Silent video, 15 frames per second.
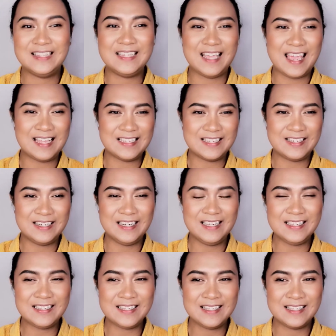The answer
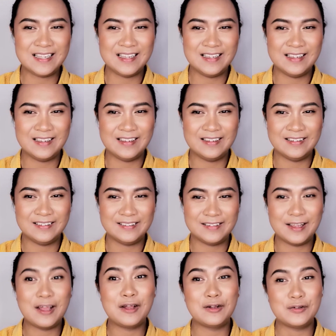is
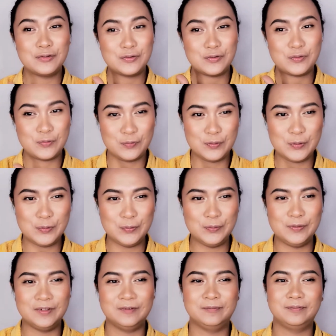true.
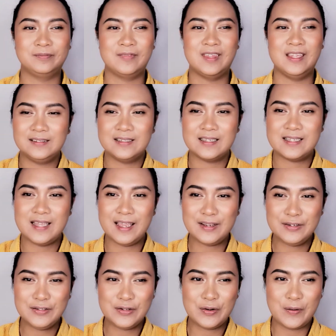
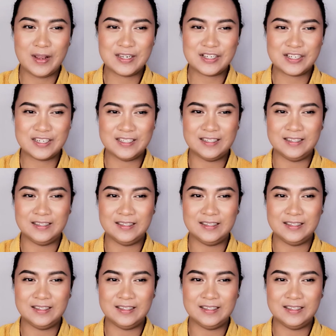Second question.